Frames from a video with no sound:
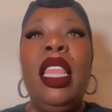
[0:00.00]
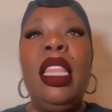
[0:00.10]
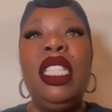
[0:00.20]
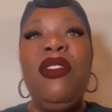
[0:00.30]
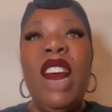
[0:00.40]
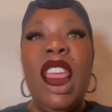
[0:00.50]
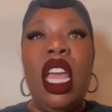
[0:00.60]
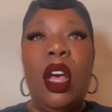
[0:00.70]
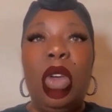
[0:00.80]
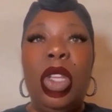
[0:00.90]
In this
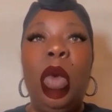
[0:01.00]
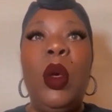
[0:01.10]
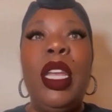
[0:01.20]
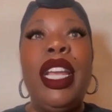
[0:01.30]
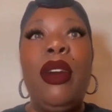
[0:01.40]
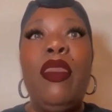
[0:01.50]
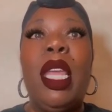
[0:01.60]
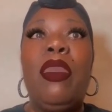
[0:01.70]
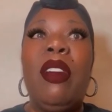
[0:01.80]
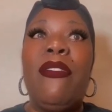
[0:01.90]
video, you will hear
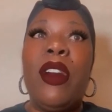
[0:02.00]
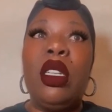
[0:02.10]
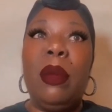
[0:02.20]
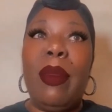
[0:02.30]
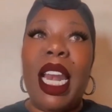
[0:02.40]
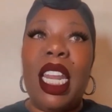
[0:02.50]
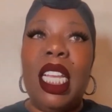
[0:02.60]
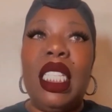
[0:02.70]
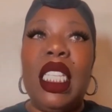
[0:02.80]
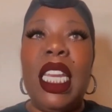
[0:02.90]
me refer to my
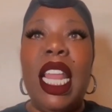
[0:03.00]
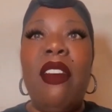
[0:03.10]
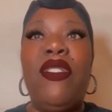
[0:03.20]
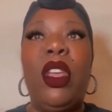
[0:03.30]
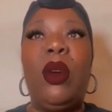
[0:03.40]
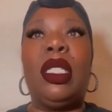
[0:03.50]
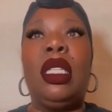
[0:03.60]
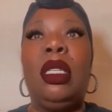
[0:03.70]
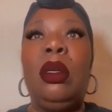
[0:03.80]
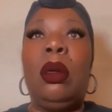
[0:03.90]
niece and nephew as
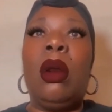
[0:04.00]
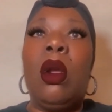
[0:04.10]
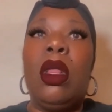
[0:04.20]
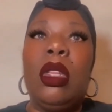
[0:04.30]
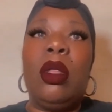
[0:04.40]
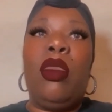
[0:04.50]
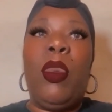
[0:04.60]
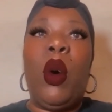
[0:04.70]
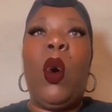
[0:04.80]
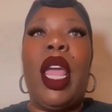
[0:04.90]
little girl or little
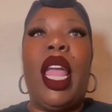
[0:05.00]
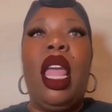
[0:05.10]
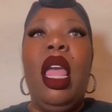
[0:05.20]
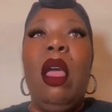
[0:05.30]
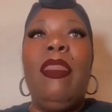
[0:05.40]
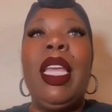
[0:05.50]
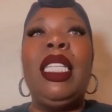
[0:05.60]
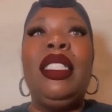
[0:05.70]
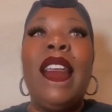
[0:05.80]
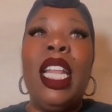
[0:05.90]
boy
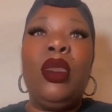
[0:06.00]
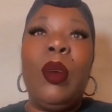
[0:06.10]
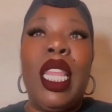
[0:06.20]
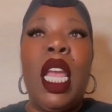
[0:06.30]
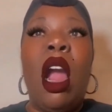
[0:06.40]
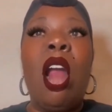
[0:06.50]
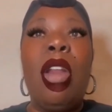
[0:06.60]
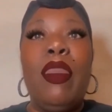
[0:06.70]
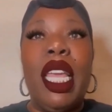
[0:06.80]
because that is what they are to